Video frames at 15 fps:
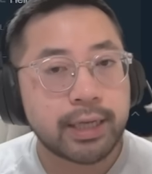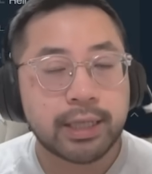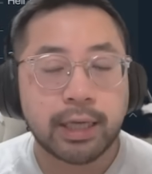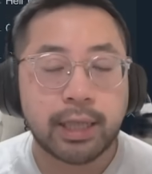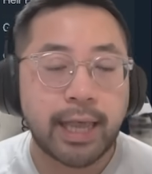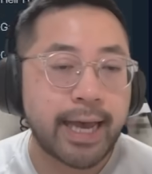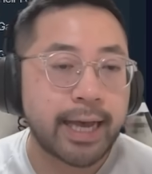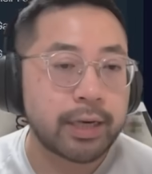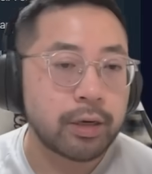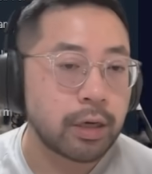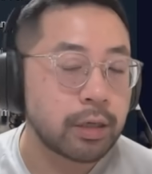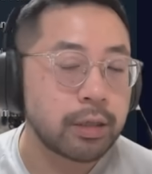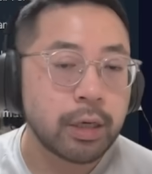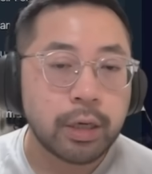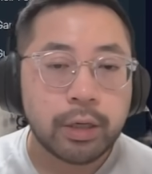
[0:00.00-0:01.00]
nice to land
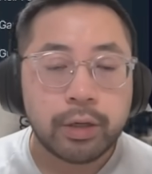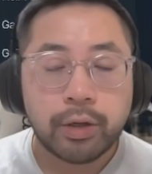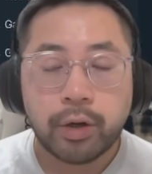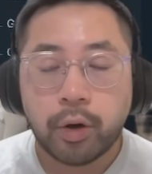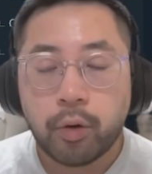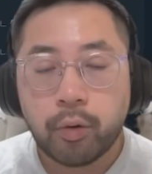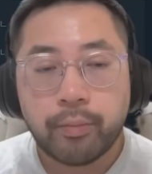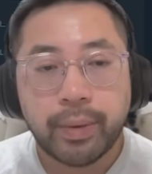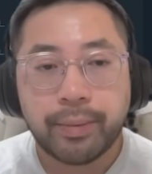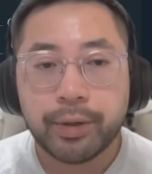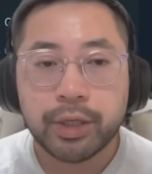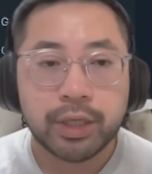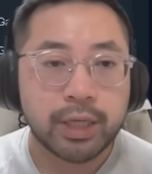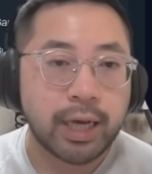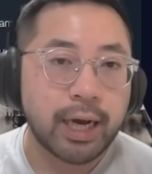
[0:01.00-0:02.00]
on,
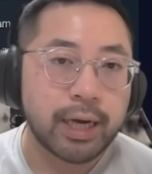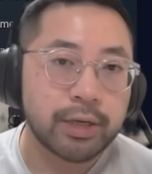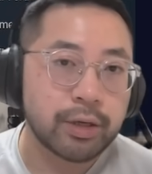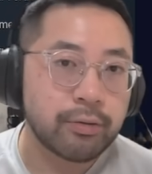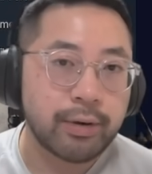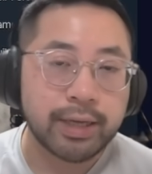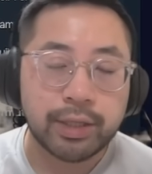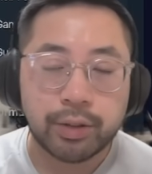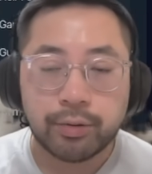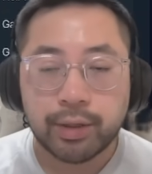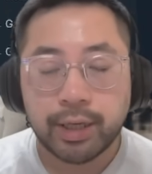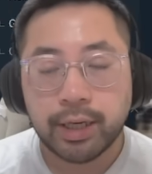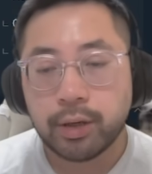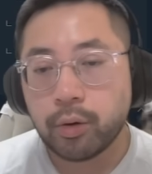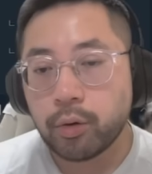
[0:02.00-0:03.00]
maybe just like a 100 res
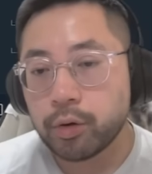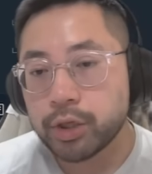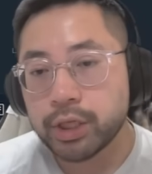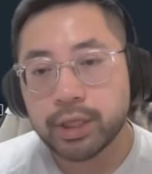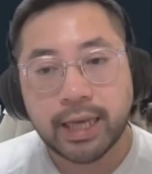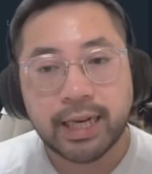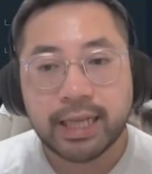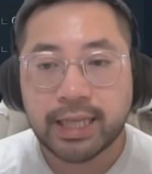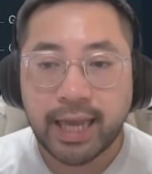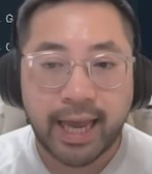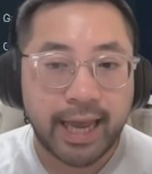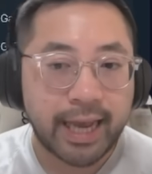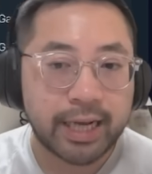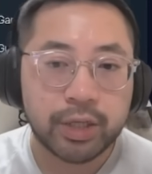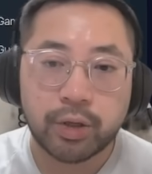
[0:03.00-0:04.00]
unit or just any
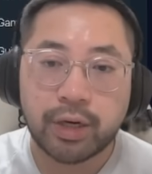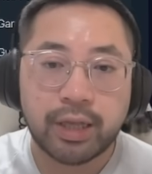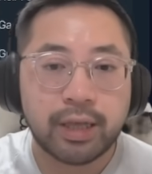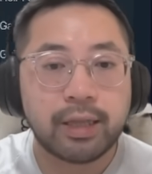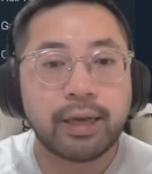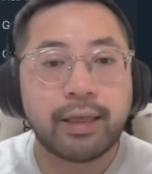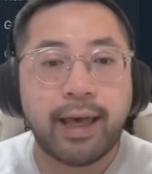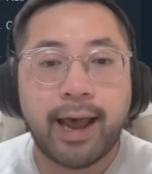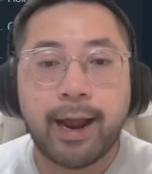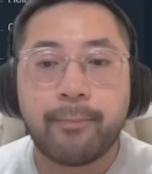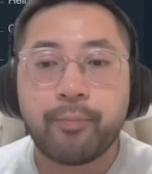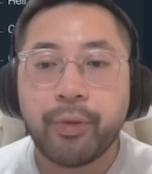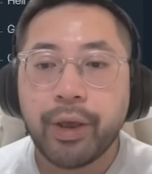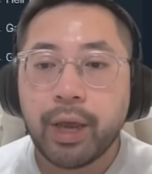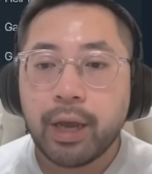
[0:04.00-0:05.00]
tanks or anything like that.
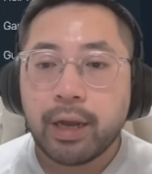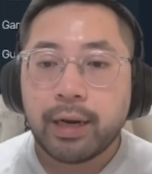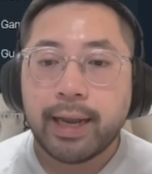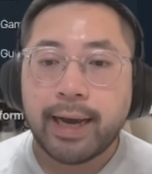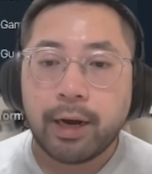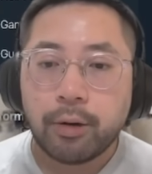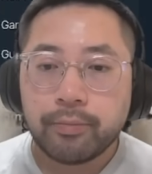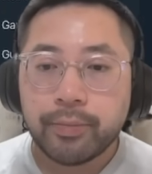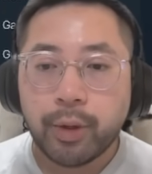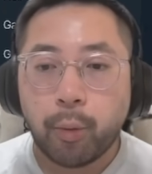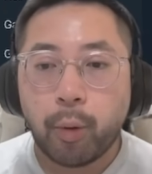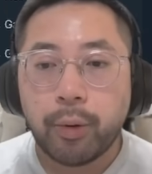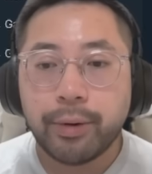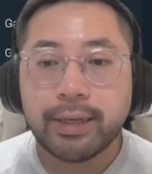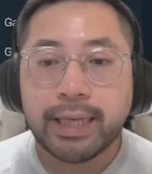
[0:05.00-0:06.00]
Now,
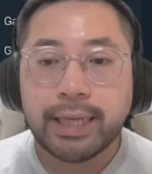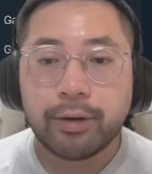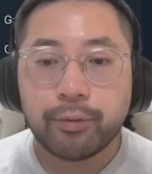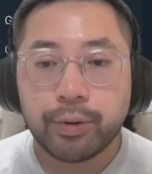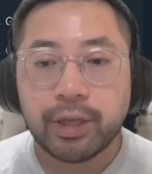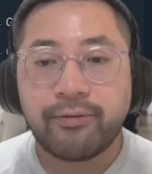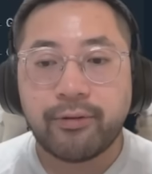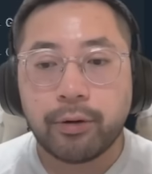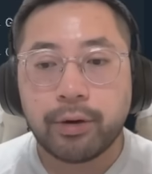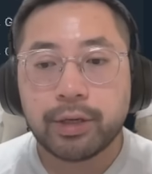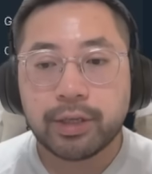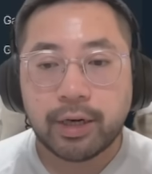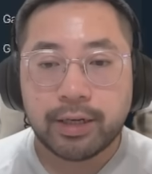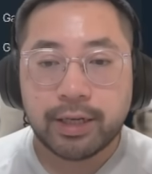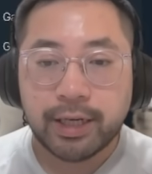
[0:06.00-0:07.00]
what we need to really
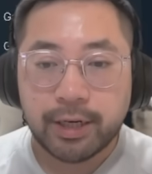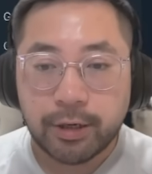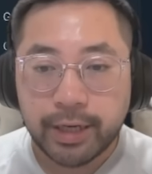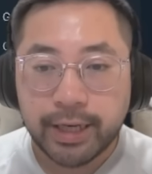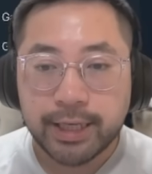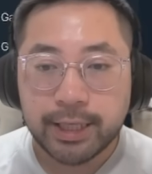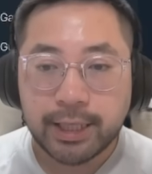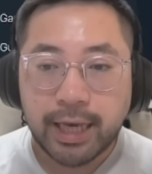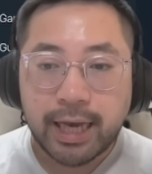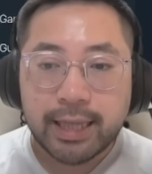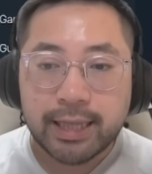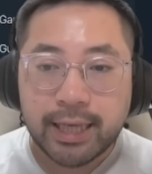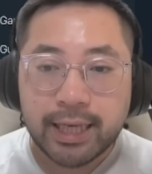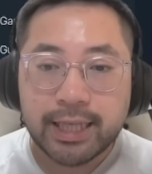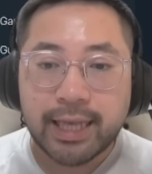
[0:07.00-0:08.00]
focus on here is
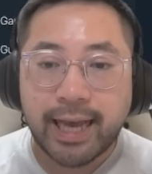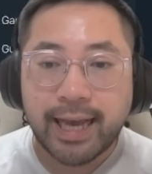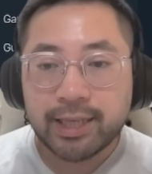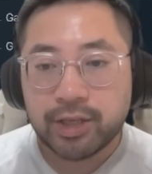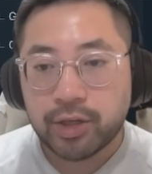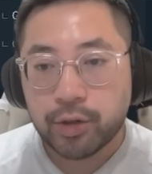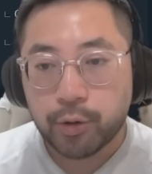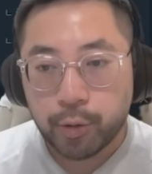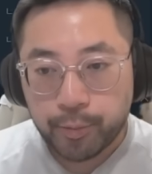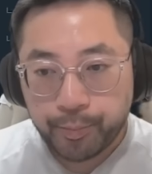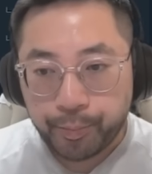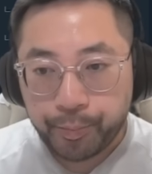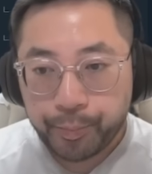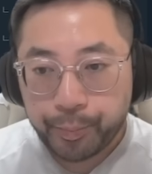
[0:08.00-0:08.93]
this S2.